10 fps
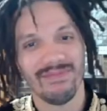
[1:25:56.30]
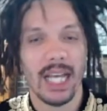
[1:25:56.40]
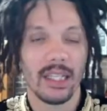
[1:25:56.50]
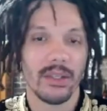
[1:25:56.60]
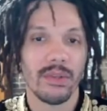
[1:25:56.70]

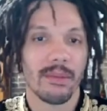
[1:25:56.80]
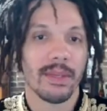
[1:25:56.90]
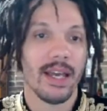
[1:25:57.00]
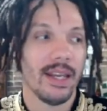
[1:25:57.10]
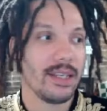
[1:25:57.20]
not losing,
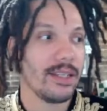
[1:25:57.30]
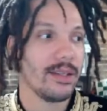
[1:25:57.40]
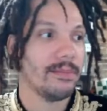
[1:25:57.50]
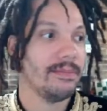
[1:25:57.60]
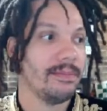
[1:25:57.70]
but not
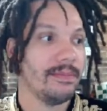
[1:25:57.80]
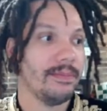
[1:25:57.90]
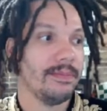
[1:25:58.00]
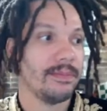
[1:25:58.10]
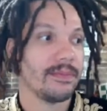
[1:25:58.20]
ideal.
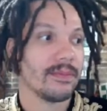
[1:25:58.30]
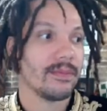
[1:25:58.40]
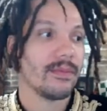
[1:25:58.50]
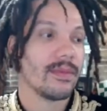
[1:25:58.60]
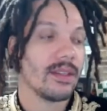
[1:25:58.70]

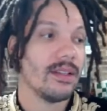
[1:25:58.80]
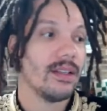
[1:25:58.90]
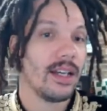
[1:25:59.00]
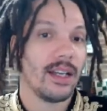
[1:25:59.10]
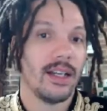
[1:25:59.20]

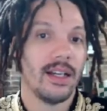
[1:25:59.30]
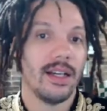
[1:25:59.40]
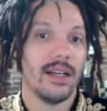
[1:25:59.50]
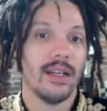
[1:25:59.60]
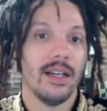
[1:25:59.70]

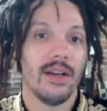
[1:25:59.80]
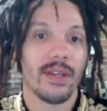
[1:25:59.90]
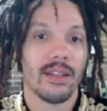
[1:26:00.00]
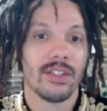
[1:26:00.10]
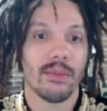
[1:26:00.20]

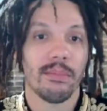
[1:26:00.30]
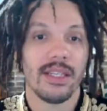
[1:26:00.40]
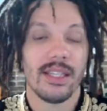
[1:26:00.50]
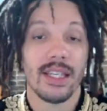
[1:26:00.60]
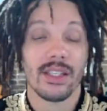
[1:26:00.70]
Okay, so
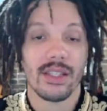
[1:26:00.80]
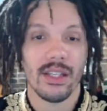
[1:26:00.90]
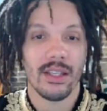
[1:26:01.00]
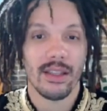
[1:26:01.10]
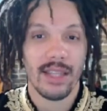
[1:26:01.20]
b6,
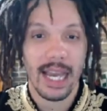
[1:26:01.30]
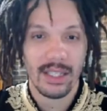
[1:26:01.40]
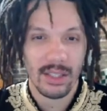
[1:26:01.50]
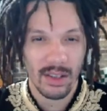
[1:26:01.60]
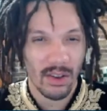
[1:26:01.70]

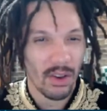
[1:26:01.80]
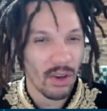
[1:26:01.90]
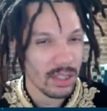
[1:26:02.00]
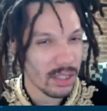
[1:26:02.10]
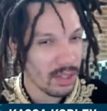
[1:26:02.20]
that's
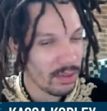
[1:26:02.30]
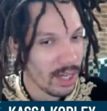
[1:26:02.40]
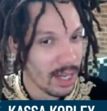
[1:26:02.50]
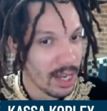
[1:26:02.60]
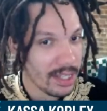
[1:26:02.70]
also
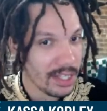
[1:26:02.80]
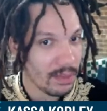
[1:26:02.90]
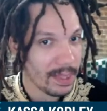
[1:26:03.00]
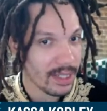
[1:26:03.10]
not ideal